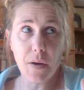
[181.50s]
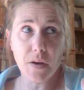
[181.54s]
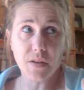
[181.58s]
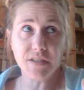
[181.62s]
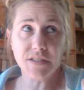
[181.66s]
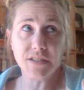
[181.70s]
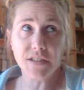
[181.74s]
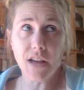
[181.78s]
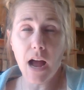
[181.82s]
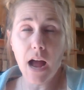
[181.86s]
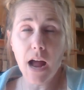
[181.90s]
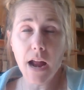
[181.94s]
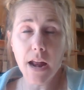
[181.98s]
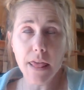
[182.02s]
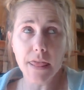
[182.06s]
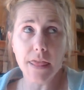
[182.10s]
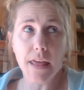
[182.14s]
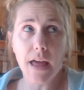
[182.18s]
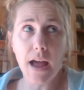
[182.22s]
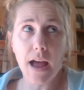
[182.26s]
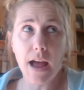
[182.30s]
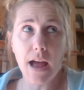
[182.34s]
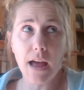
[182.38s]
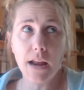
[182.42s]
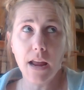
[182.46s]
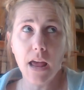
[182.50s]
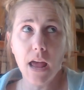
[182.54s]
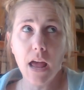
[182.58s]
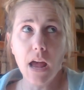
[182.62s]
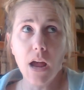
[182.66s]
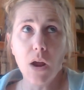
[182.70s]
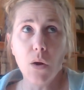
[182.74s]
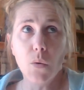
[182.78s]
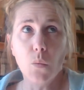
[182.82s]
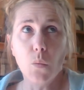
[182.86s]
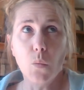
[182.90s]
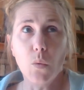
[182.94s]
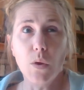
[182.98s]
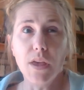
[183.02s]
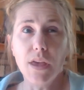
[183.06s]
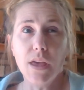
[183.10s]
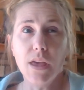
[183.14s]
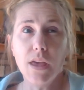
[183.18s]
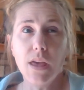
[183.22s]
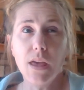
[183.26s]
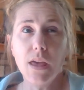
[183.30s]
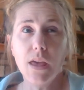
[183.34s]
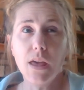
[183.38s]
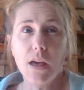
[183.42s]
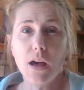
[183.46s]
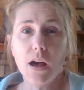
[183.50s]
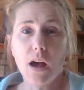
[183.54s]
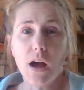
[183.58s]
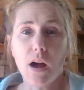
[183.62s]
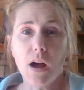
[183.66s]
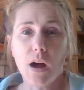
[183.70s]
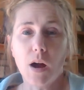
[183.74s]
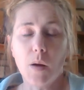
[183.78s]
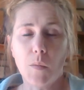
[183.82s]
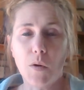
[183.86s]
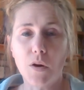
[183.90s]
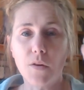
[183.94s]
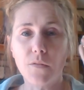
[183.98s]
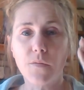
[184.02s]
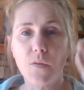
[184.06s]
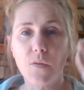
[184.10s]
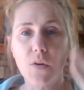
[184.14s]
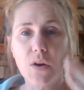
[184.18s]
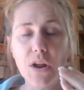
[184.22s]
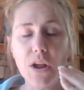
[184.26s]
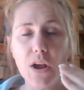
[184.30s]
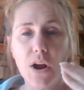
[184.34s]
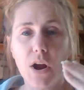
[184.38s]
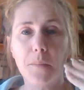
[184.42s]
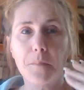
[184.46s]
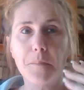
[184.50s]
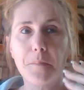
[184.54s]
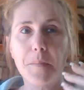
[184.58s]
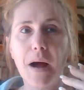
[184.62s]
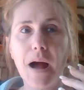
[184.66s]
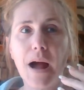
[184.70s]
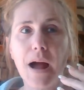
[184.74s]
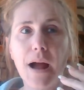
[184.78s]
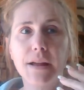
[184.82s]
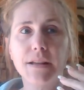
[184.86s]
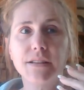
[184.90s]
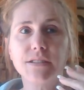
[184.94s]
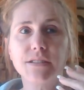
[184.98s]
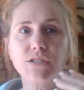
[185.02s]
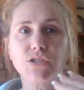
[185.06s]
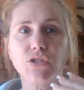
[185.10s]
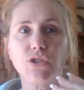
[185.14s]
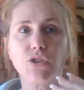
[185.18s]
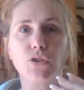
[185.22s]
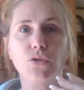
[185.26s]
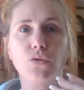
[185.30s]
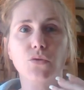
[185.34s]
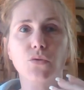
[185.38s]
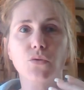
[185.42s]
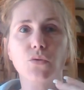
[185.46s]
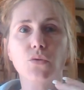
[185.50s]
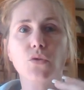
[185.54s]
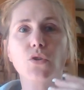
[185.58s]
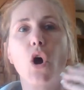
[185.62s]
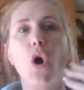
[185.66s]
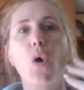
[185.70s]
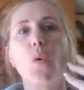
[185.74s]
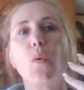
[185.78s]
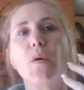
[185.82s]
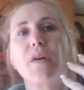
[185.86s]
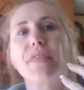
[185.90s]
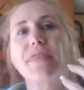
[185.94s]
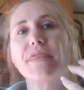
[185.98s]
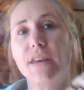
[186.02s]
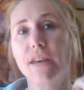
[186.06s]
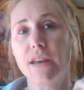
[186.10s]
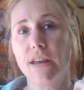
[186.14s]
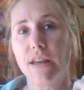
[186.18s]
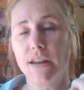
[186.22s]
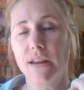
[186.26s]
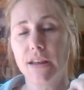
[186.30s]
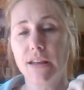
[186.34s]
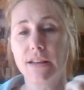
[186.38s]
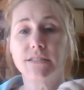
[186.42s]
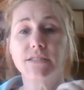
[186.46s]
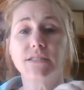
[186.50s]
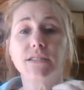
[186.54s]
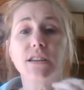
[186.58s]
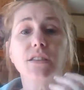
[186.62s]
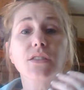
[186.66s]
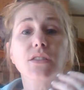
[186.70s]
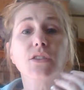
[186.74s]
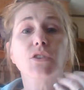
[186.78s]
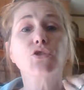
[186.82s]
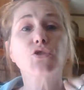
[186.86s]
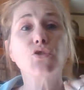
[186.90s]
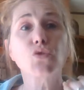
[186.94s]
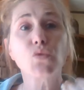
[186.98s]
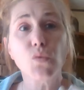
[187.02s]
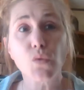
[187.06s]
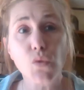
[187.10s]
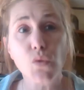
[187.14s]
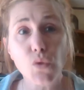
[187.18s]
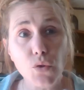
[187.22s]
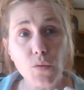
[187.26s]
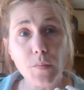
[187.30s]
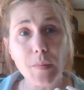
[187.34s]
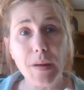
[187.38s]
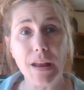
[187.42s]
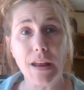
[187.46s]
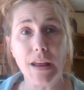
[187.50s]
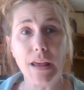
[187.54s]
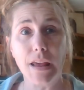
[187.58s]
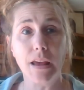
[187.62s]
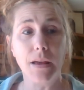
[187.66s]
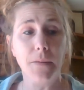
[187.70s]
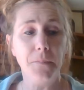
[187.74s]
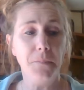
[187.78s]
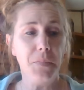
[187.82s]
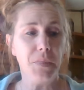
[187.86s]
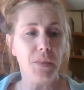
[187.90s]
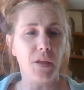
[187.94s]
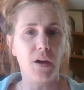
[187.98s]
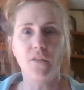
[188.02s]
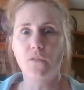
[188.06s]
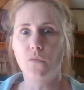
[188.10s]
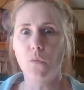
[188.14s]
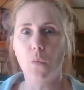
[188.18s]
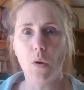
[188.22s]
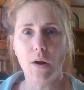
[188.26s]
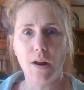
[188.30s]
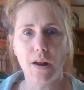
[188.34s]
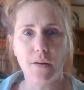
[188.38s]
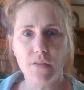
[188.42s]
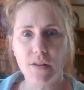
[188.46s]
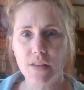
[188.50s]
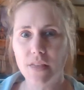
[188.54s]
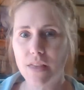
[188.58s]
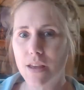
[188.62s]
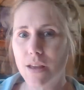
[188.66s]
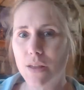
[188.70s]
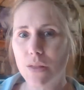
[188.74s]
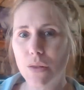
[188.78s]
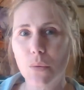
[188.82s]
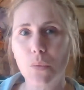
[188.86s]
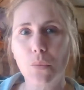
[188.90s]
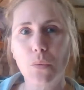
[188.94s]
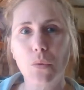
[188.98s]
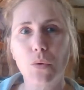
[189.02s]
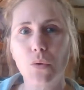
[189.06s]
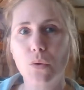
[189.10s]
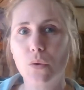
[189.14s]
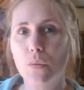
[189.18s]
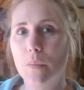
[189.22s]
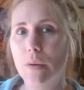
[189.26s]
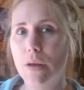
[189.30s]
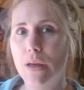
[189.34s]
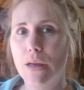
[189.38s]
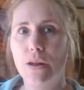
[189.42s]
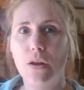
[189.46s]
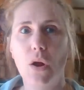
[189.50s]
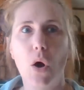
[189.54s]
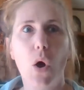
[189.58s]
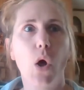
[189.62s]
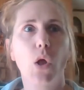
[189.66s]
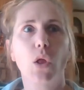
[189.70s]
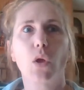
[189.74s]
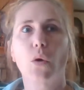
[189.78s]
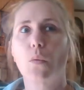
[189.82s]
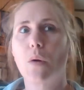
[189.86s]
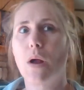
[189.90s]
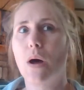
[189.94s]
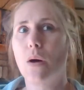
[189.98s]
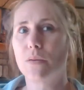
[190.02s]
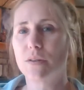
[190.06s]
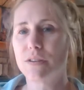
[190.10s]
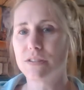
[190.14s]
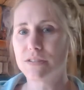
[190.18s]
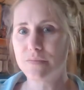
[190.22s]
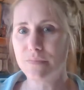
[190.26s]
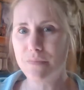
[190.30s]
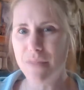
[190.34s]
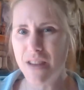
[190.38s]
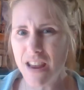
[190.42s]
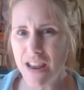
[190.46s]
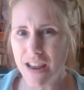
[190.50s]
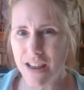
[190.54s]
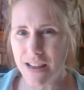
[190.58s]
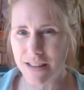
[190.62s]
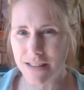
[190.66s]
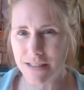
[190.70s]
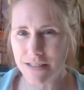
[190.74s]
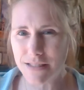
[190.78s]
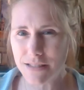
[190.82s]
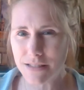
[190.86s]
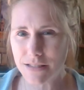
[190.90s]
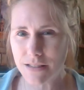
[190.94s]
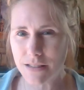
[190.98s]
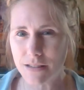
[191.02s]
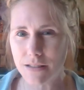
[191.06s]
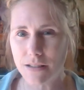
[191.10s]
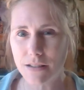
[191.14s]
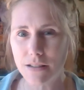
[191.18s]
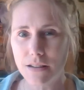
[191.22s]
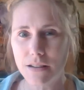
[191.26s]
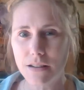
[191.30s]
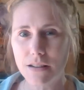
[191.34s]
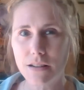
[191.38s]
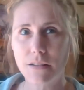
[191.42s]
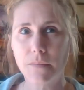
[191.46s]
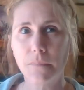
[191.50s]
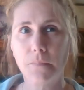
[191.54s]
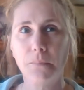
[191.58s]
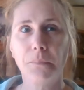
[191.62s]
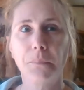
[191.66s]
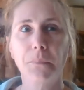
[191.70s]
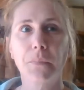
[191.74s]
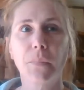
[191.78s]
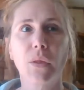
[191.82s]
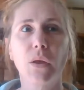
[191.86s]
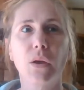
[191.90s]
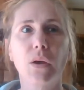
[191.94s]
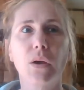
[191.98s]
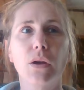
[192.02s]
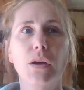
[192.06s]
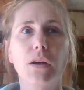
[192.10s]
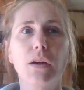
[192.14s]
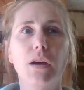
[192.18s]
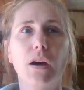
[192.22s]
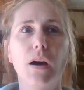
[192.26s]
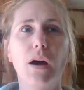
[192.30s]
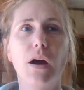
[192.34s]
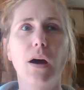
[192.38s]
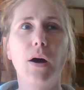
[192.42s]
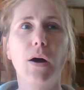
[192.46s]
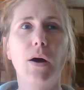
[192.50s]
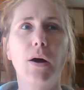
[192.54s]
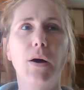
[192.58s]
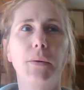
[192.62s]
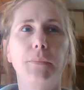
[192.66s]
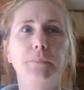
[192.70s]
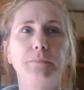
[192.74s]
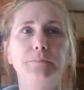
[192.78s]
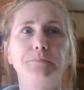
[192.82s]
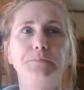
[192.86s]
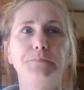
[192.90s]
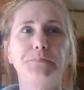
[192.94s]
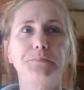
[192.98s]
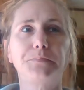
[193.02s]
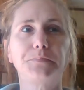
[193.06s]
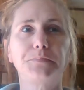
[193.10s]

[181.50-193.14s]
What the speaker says: outside of that, we are freeing our minds to go within and see the true meaning of what everything in the room and all around us means. Um,